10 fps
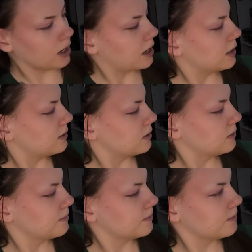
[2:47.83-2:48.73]
got
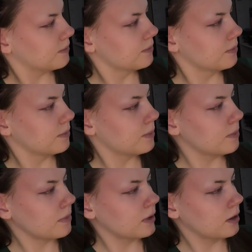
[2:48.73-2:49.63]

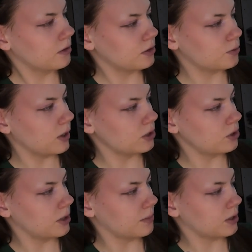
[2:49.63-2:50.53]
the
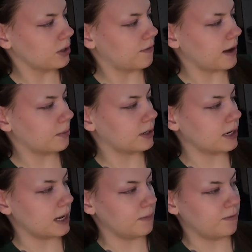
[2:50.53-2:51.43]
swatch number, the fabric
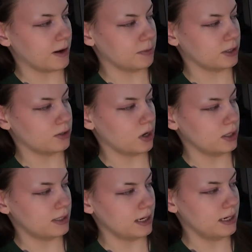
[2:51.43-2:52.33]
name, fabric's
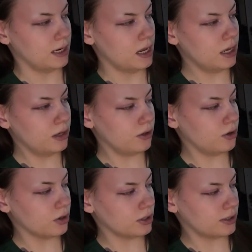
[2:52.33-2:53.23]
content,
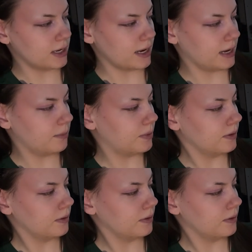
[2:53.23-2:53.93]
yarn type.